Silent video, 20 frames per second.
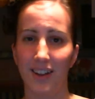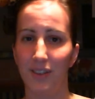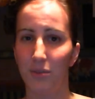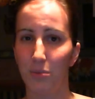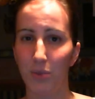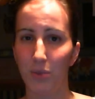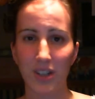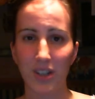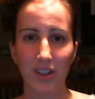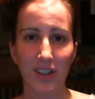
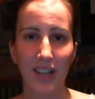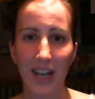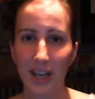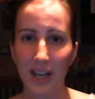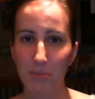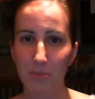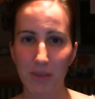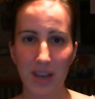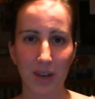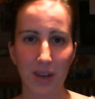when you're
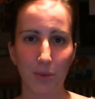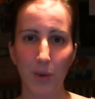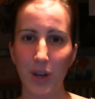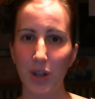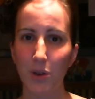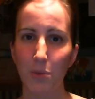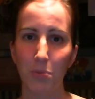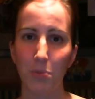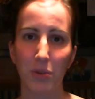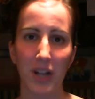like me, when
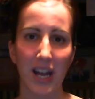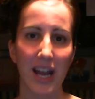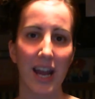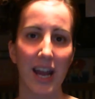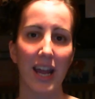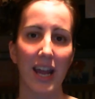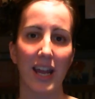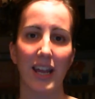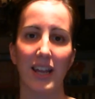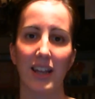you
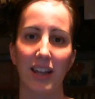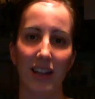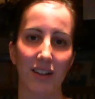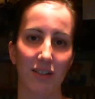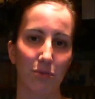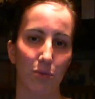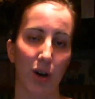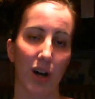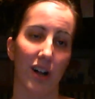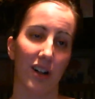play,
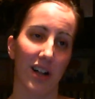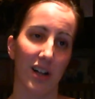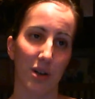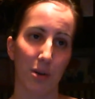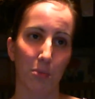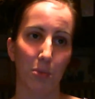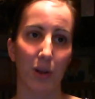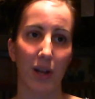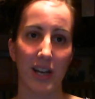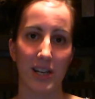well, I
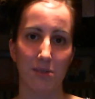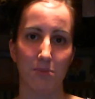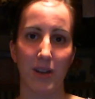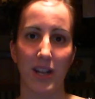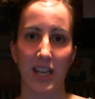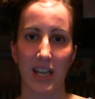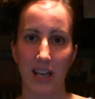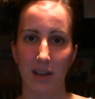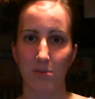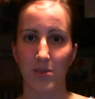don't play as
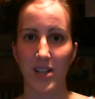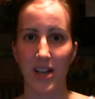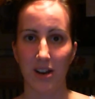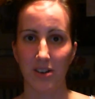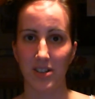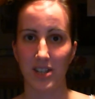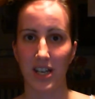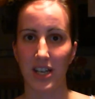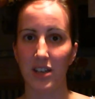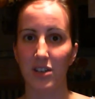many games now
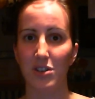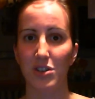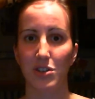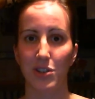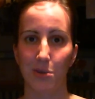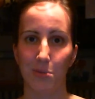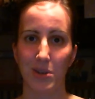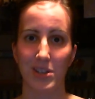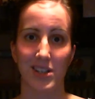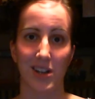as I used
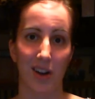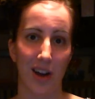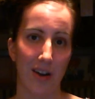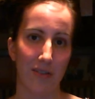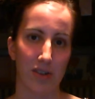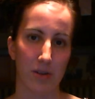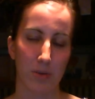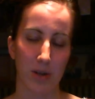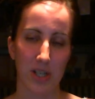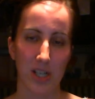to because I don't
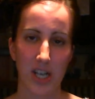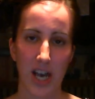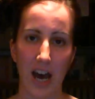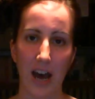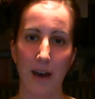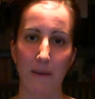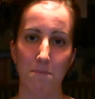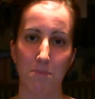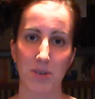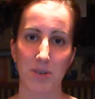have as much
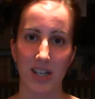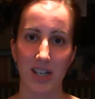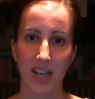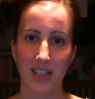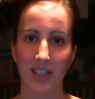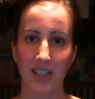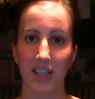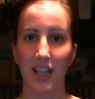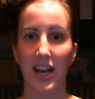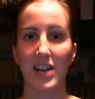time, but
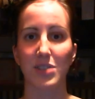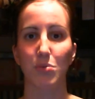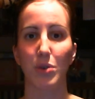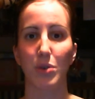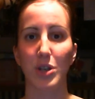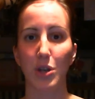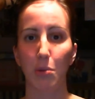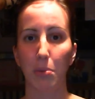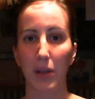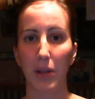nonetheless, when
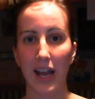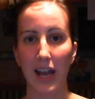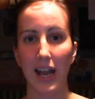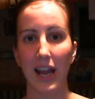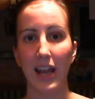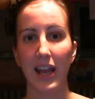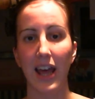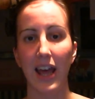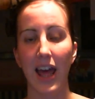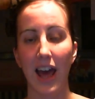you
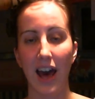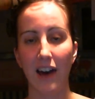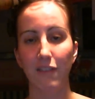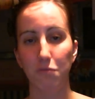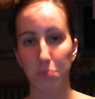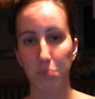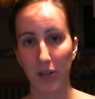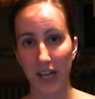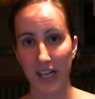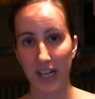
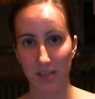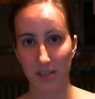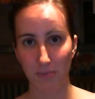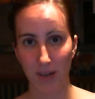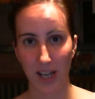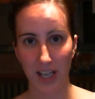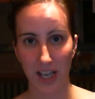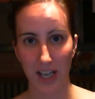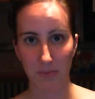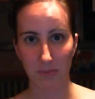have played as
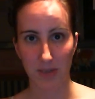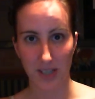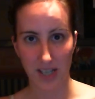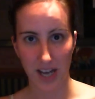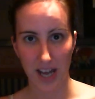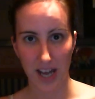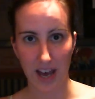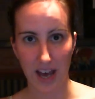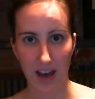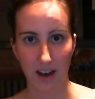many games as
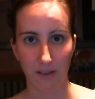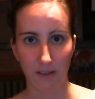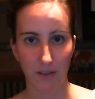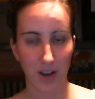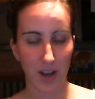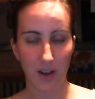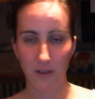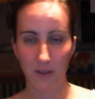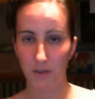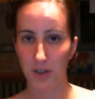I have,
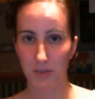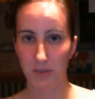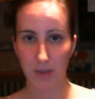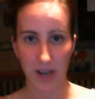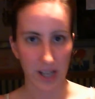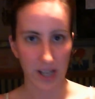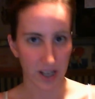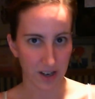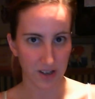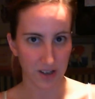for as
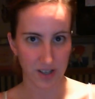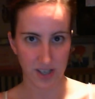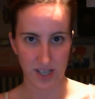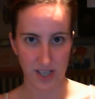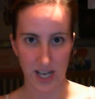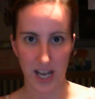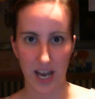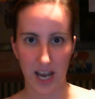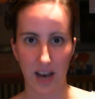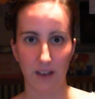many years as
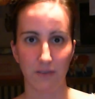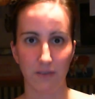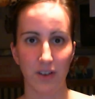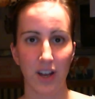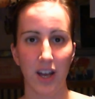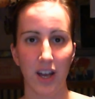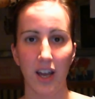I have,